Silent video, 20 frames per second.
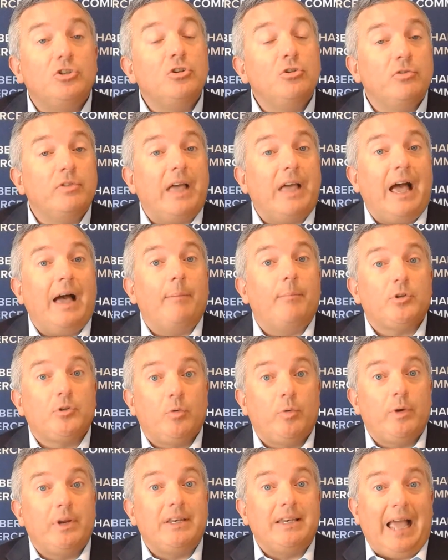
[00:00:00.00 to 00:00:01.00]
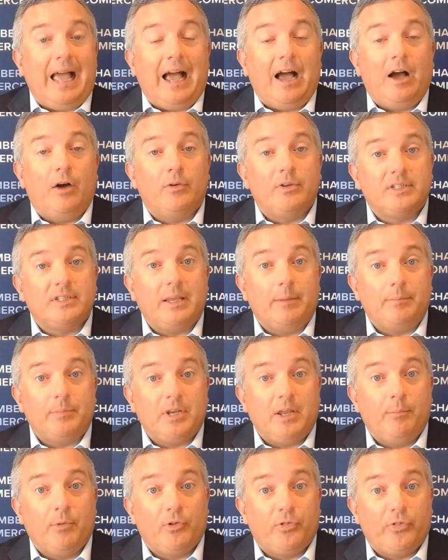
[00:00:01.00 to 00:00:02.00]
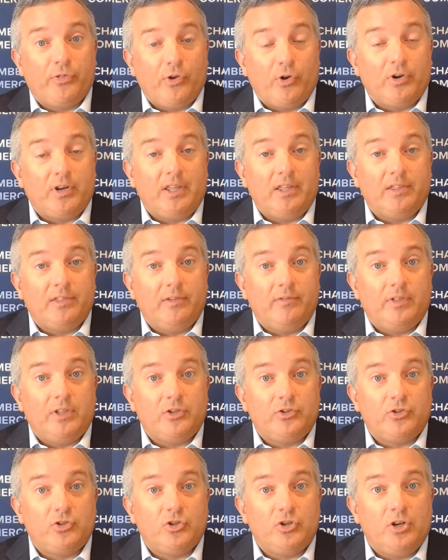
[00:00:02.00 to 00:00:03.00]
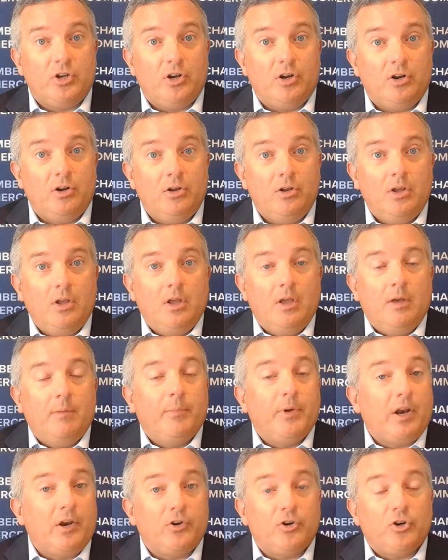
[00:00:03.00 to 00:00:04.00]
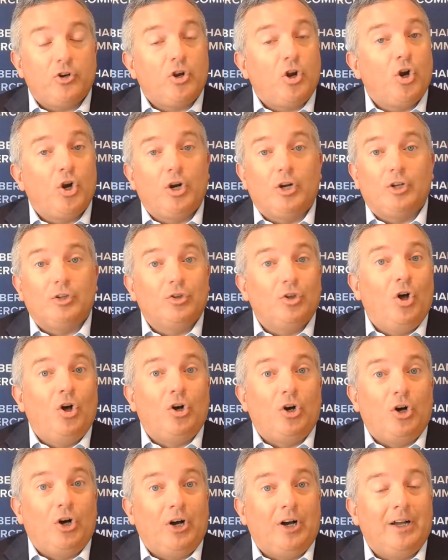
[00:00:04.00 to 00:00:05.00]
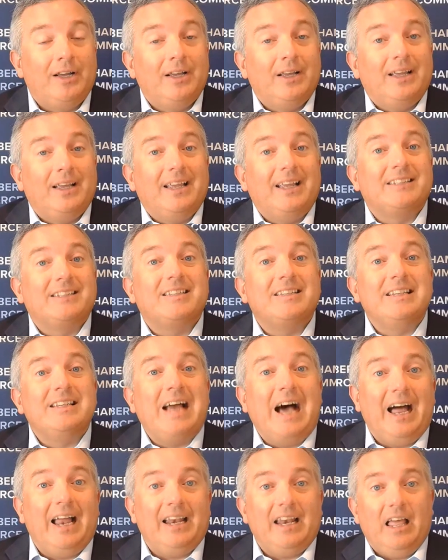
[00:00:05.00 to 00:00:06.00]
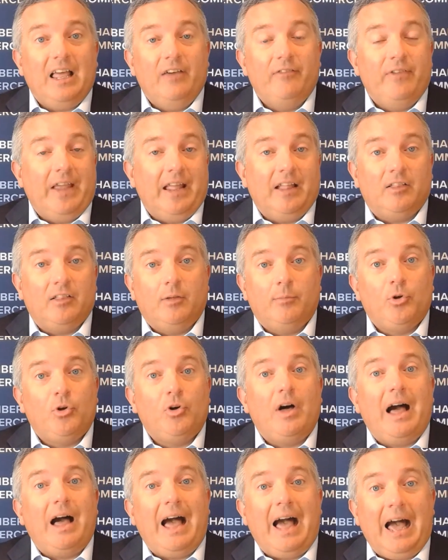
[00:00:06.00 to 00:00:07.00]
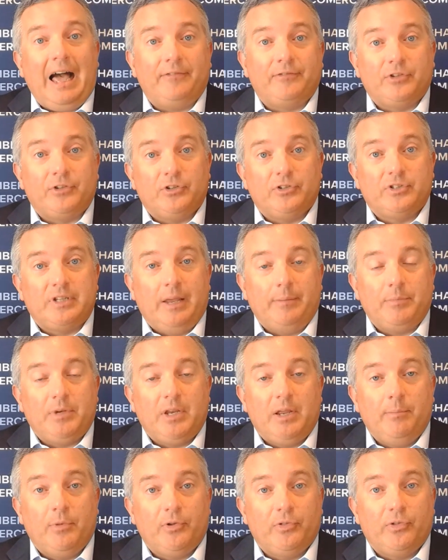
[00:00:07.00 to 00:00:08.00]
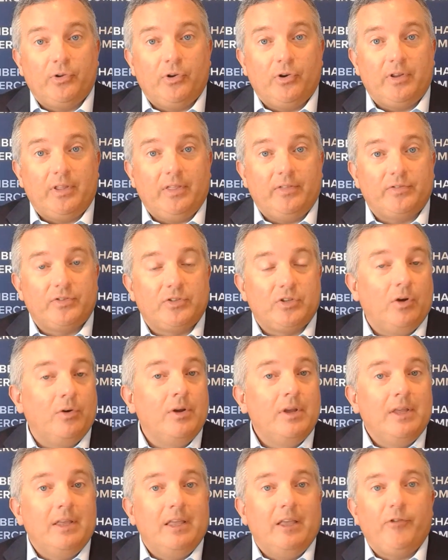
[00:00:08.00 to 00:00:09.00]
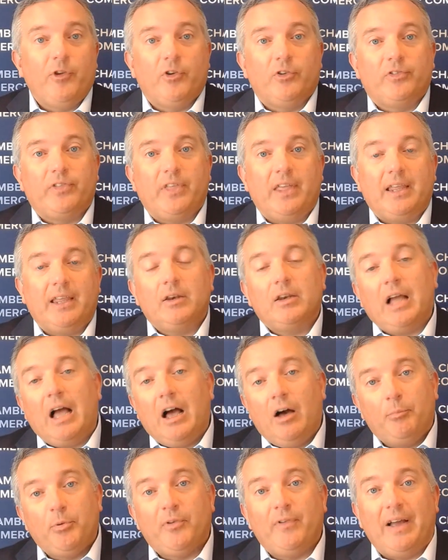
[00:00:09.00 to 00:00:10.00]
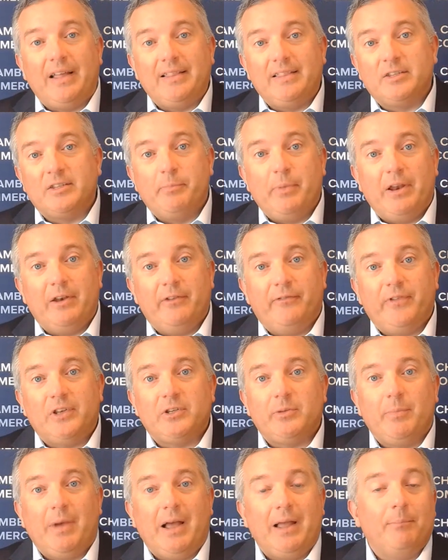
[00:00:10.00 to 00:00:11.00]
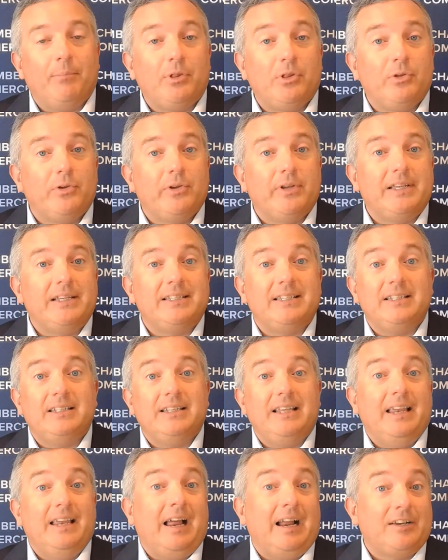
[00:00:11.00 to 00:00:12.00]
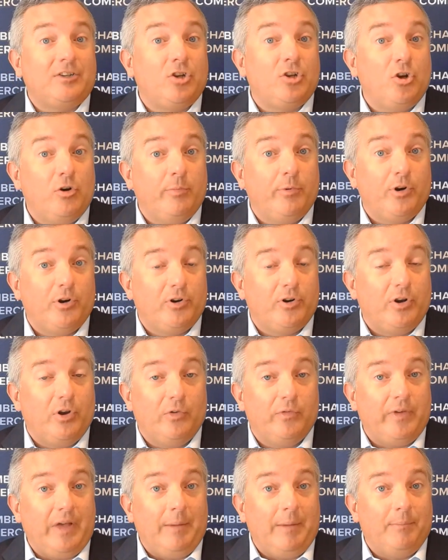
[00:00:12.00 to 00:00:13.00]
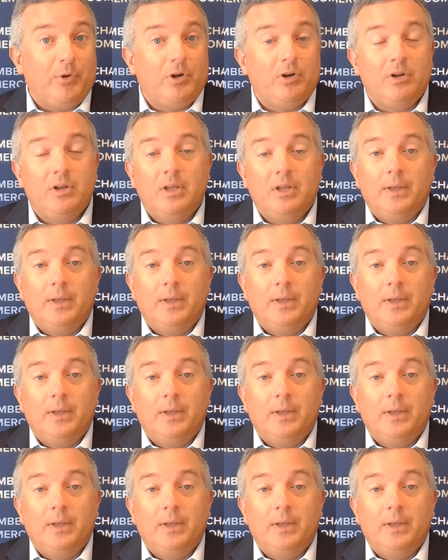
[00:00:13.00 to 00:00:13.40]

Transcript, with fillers: do that between now and September thirtieth of this year. But under current law, it's not available after September thirtieth. So if you're thinking, I'll provide this benefit to my employees in October or November,